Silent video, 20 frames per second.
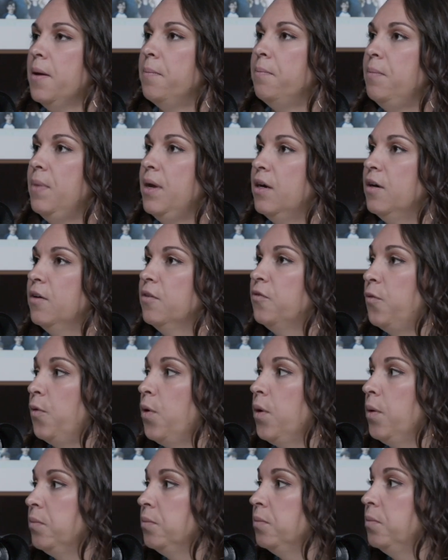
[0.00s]
men are
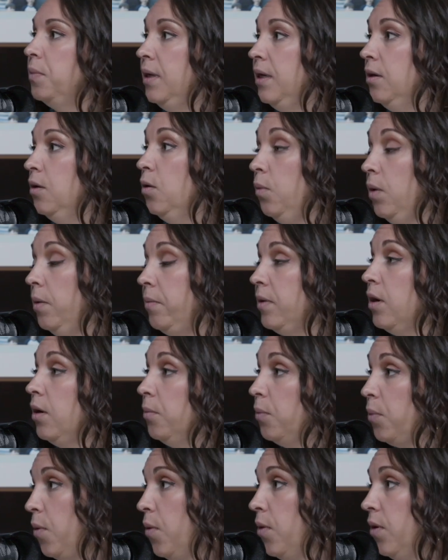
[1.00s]
formed, ben, women are
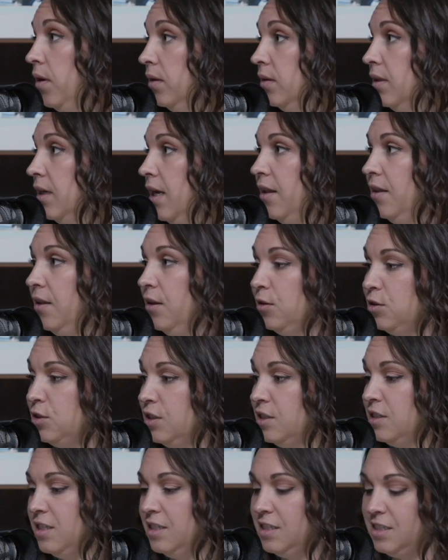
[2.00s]
born, mm-hmm. and there's
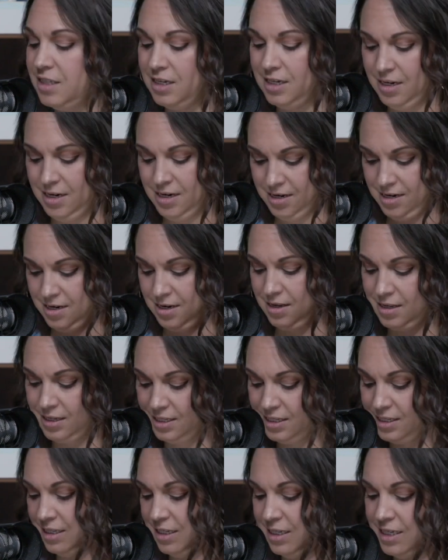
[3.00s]
just this
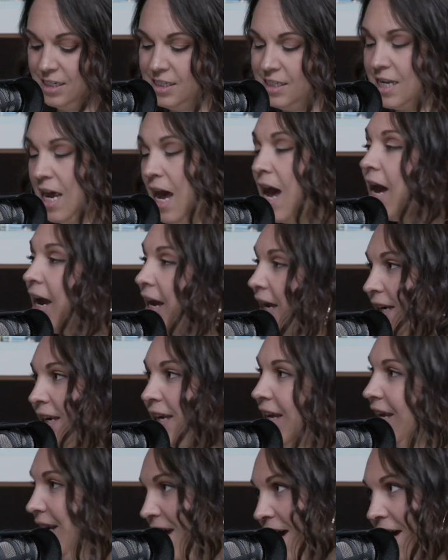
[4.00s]
design
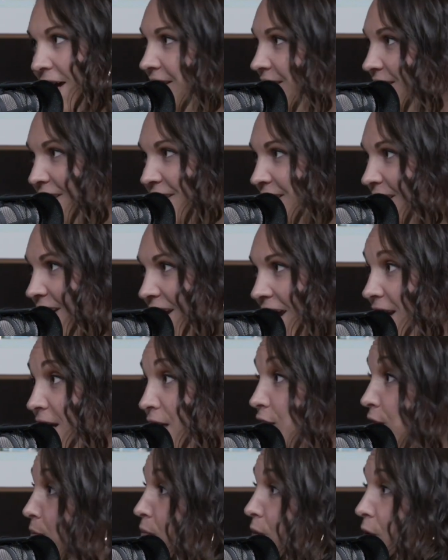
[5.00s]
in us and
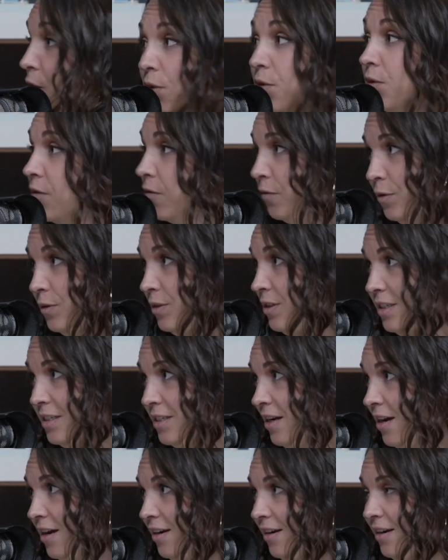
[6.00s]
it's a beautiful
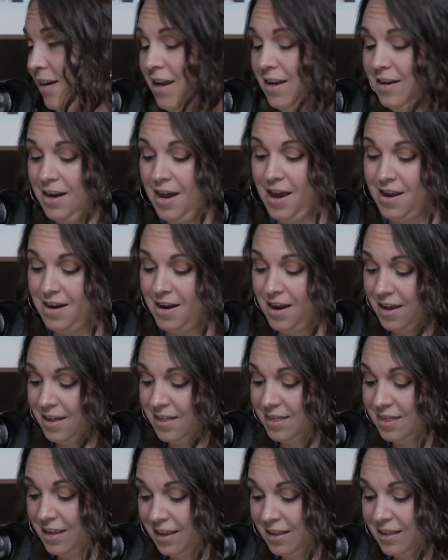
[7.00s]
design yeah. and and i
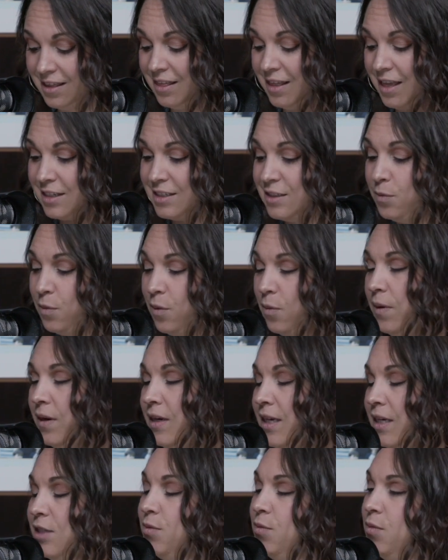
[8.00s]
think that that's what we
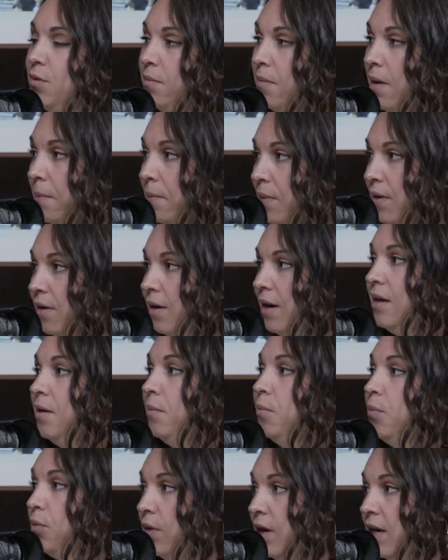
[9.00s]
need to remember and
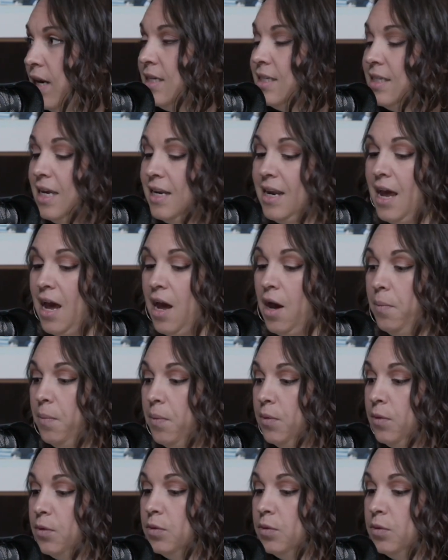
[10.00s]
embrace and help